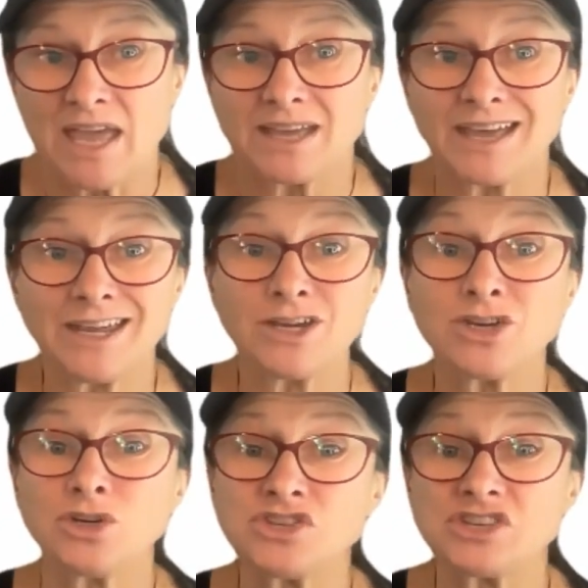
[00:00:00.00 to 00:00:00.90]
Getting a
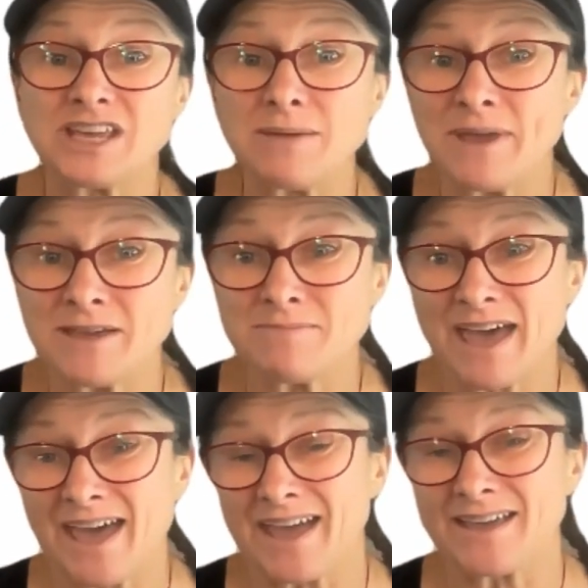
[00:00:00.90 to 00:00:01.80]
good sleeping
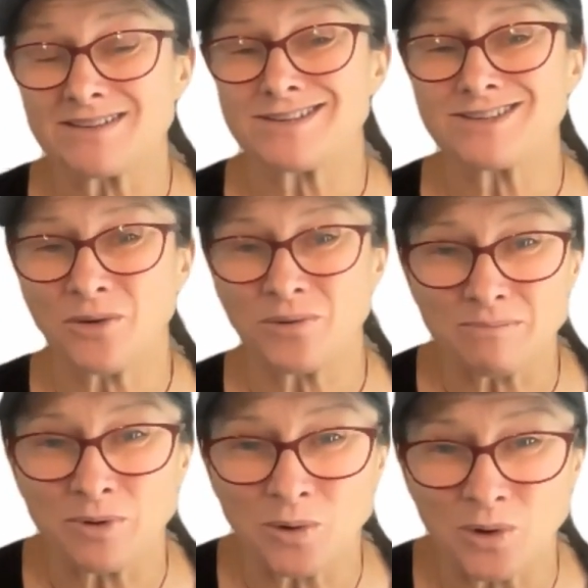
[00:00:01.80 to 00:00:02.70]
bag is so
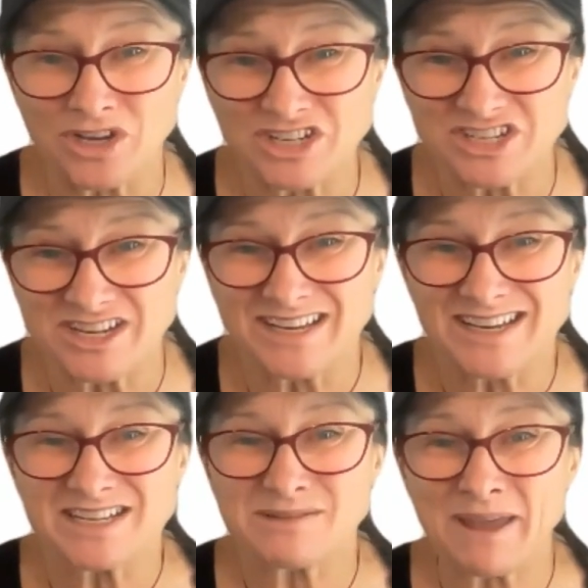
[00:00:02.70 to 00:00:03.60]
important.
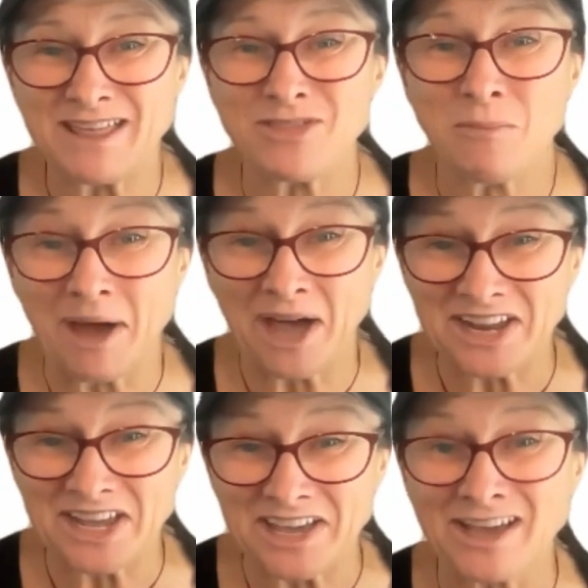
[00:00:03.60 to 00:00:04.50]
Spend the
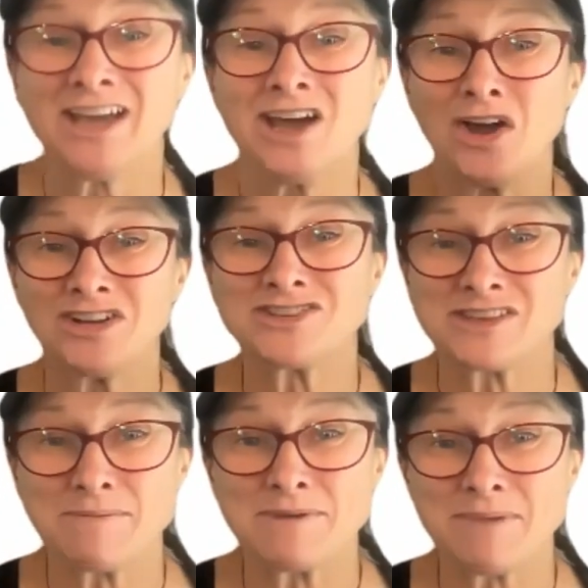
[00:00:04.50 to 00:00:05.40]
money on a
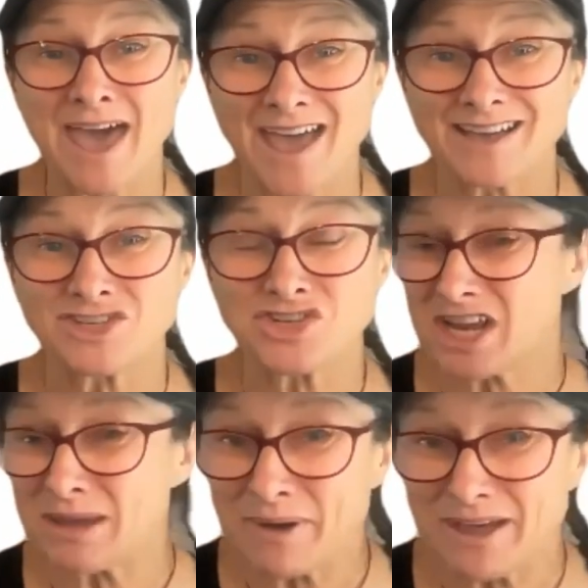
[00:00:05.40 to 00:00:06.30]
sleeping bag. It's
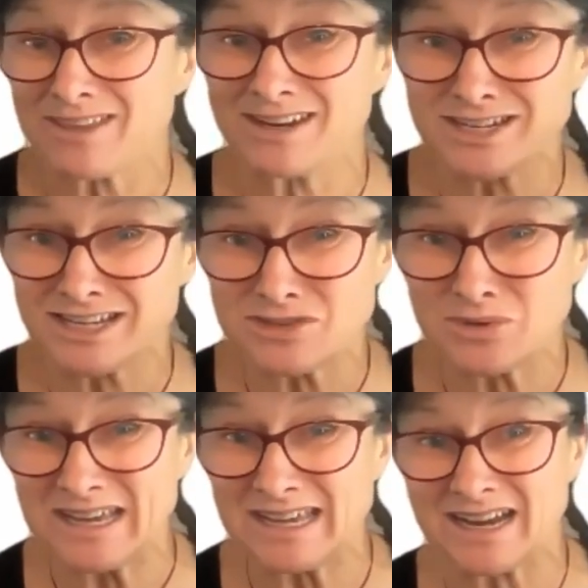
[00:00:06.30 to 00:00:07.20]
cheaper than a
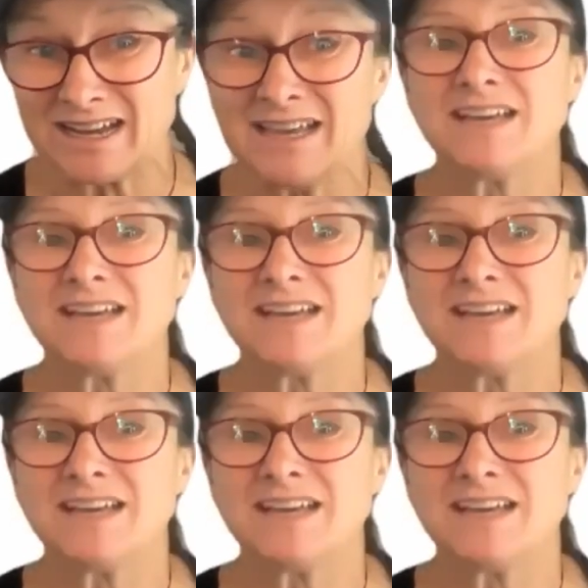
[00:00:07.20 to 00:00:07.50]
diesel heater.